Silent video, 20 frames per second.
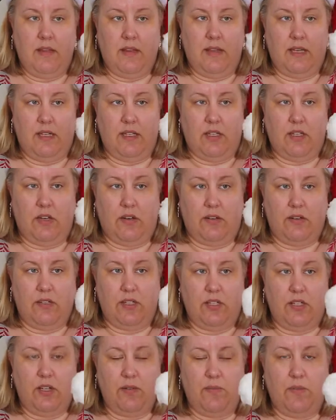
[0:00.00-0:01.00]
There's your cotton
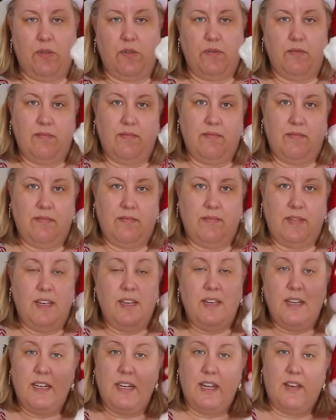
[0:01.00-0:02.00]
snowball.
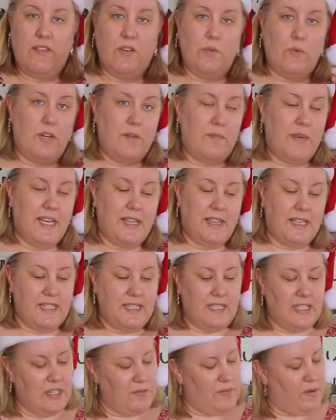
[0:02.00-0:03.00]
Now if you want to make
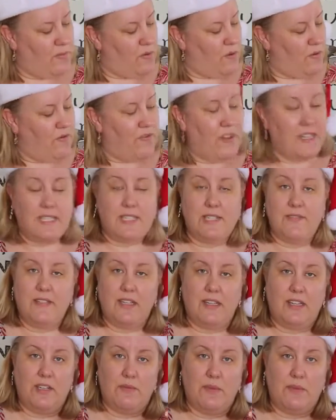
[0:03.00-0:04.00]
these a little bit more festive
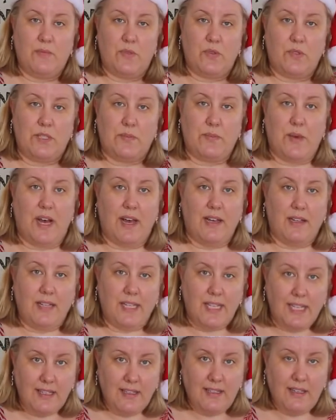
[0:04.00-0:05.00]
and a little bit more
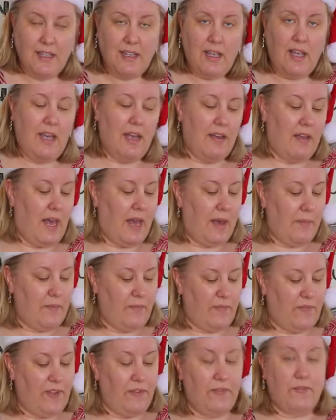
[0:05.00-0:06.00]
sparkly,
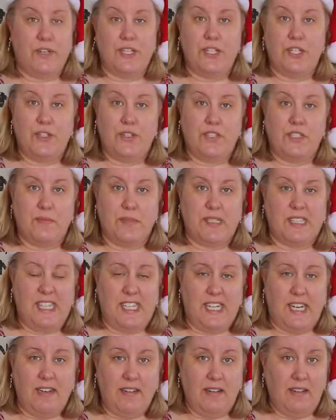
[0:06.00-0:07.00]
feel free to use some
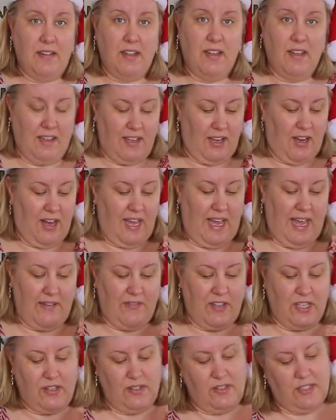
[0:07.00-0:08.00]
glitter. I
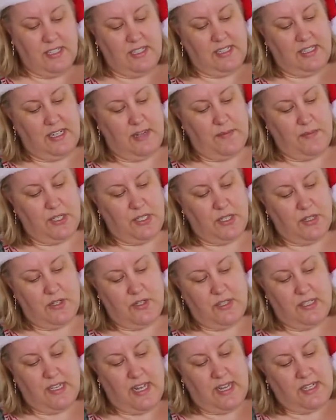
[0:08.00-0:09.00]
haven't used glitter
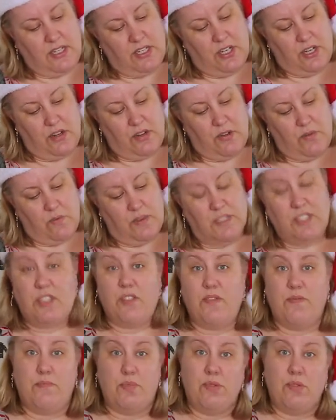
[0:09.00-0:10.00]
because, as you know, once
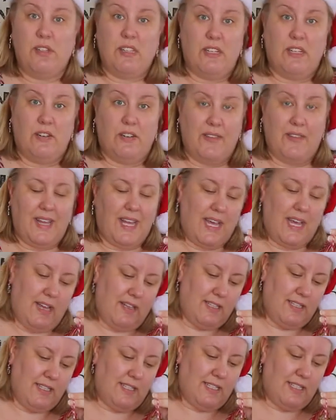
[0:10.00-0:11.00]
you've put glitter in the
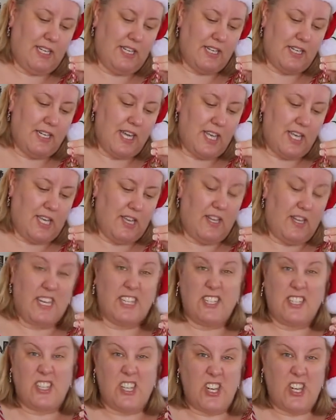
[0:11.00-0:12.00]
house, it's going to take you the
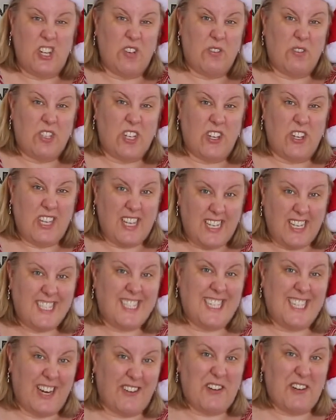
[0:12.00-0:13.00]
next 30 or so years
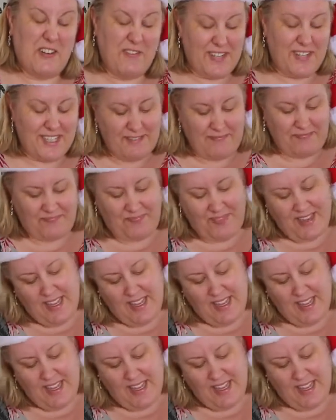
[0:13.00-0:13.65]
to get rid of it.